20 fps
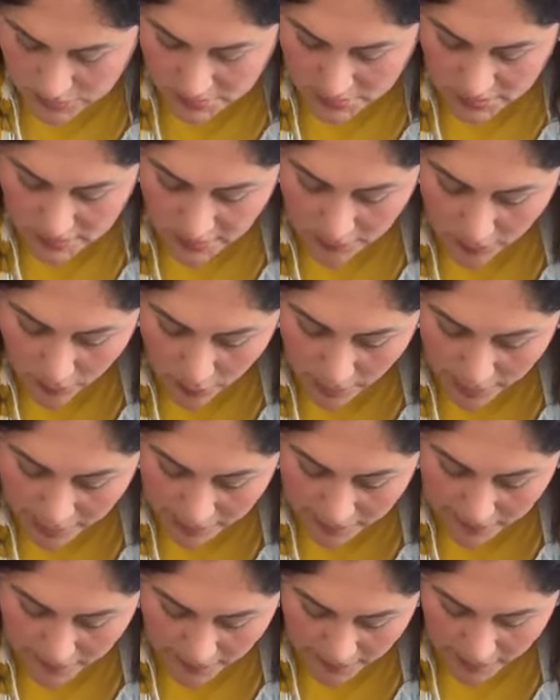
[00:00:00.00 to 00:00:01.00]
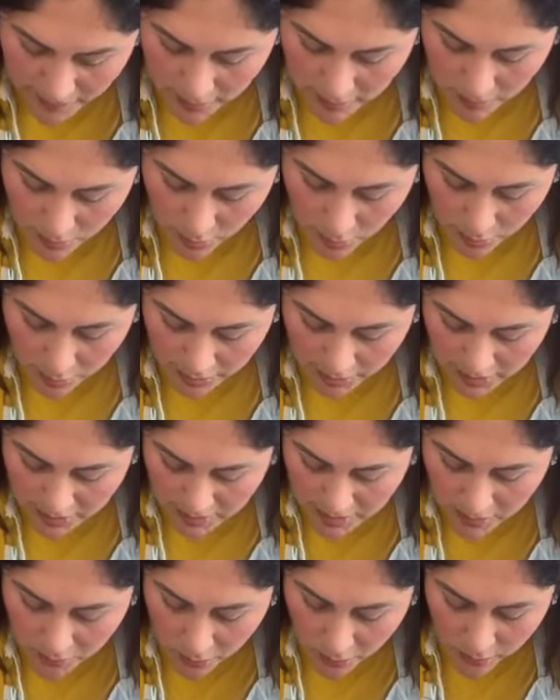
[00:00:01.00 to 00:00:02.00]
Using the water pen or
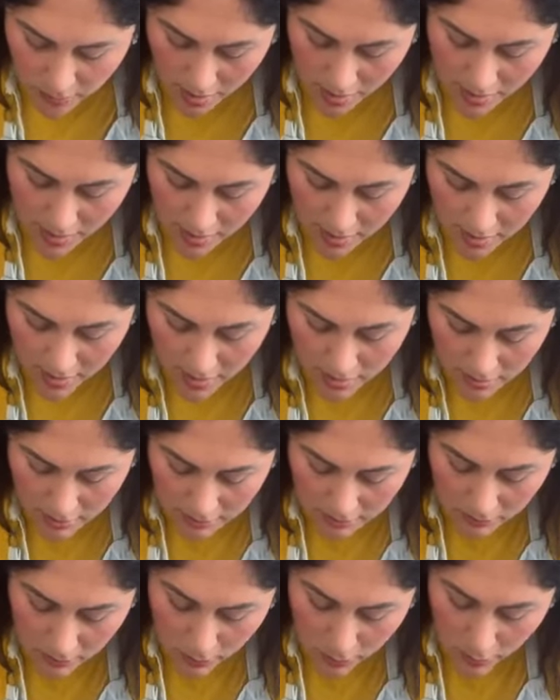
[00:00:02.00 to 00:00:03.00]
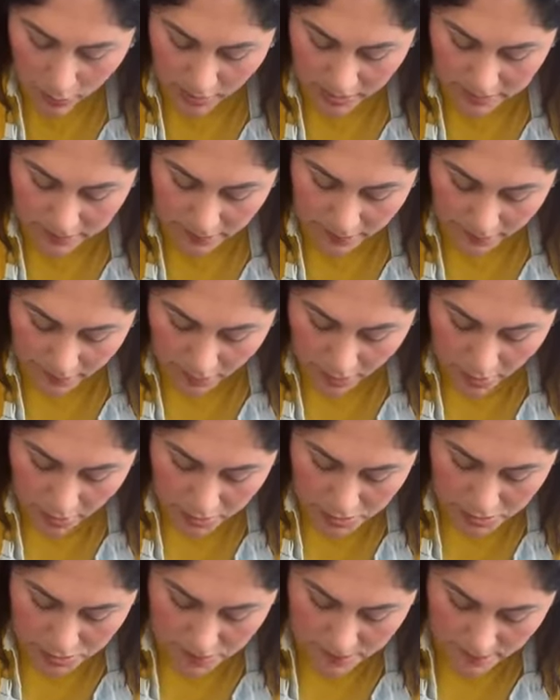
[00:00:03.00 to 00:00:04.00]
any wet
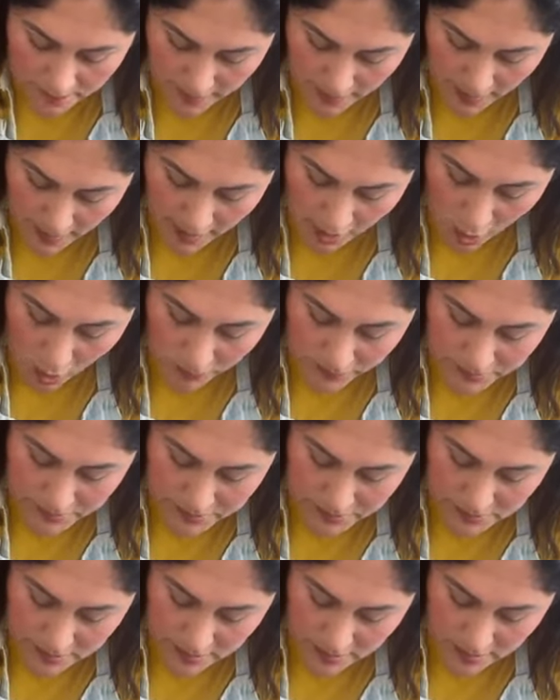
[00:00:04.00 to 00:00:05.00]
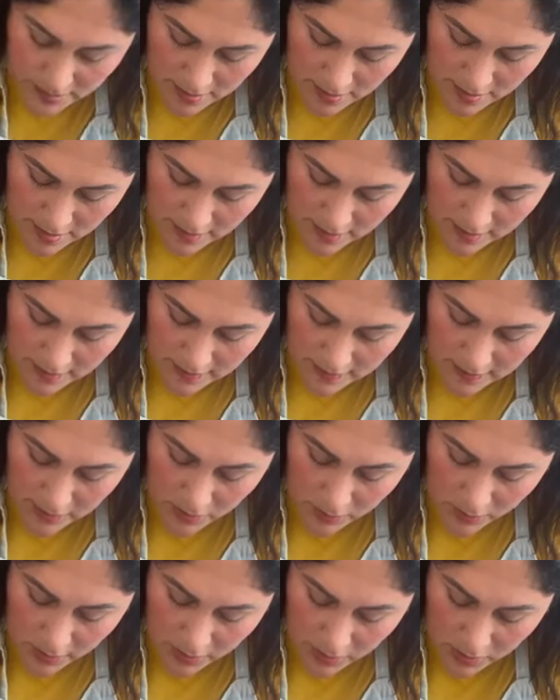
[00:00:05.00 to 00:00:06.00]
brush helps.
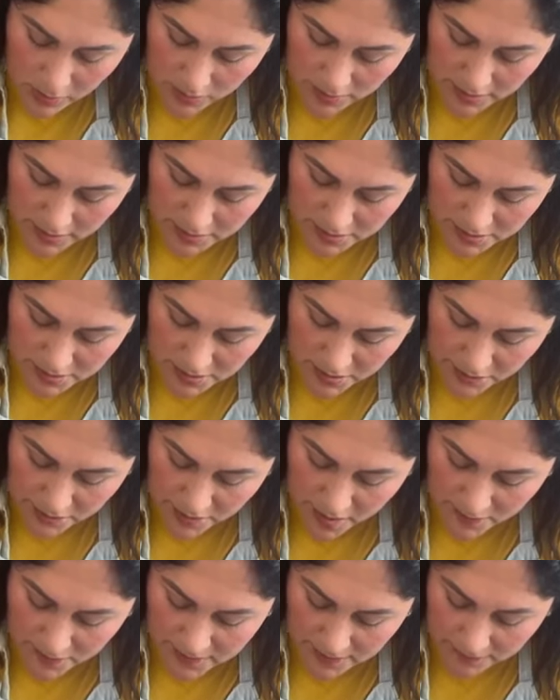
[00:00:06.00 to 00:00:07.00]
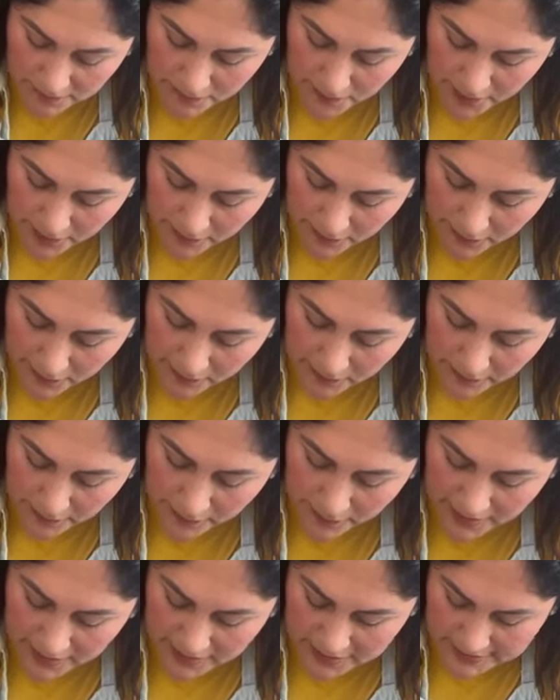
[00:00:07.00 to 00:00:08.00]
That way you can tear up the paper
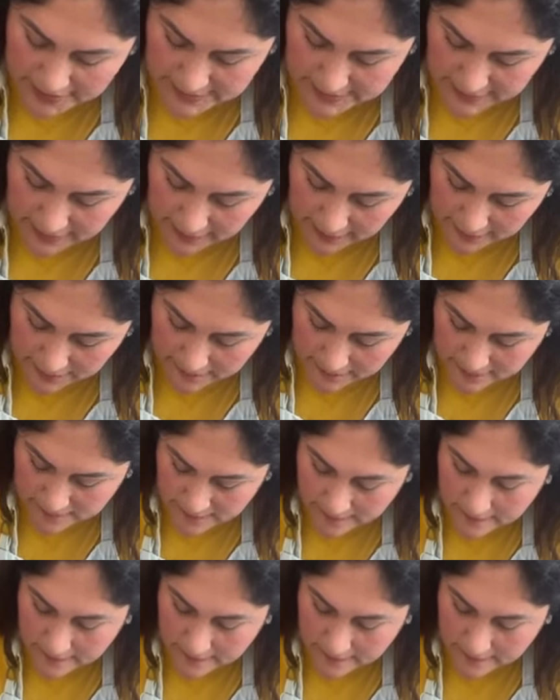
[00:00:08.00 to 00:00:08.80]
very easy.